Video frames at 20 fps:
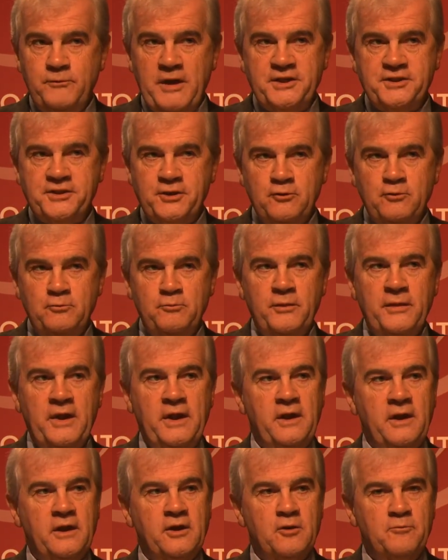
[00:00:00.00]
assume
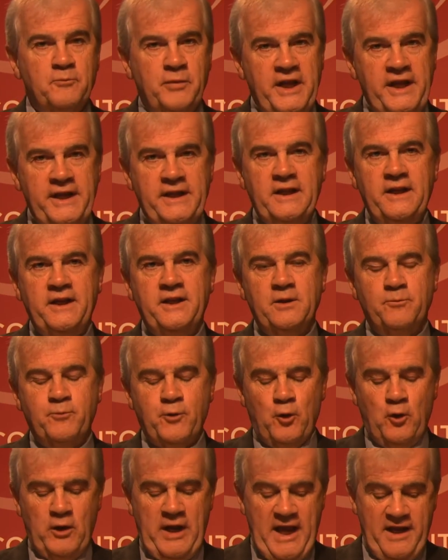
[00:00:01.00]
completely the
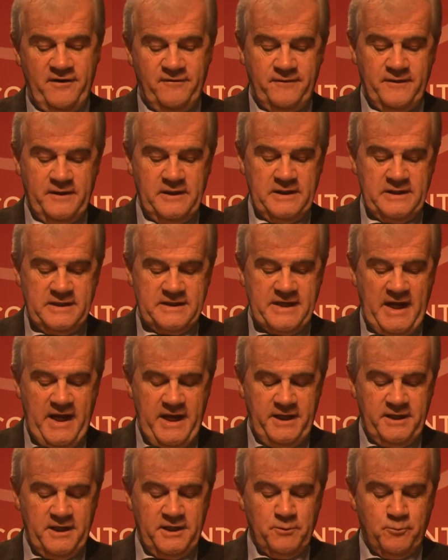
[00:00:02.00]
pro-life
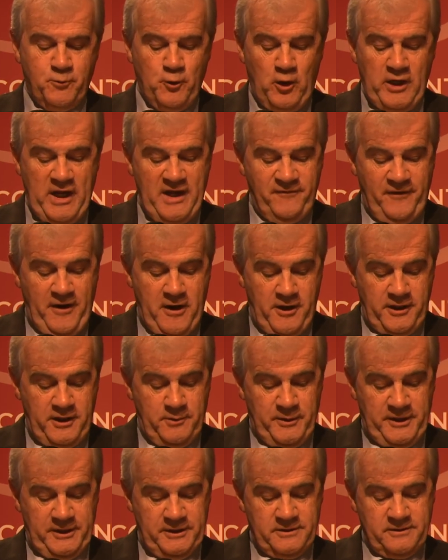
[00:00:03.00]
side and the pro-life
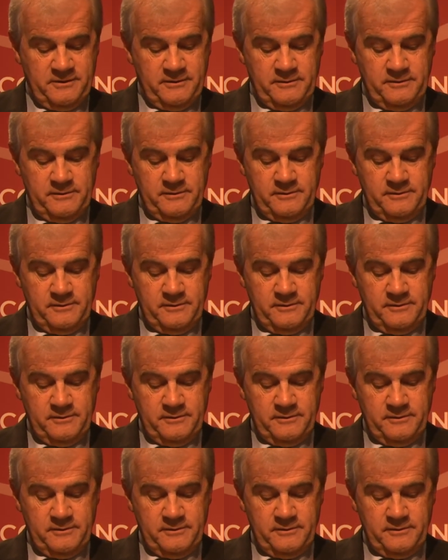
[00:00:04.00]
argument.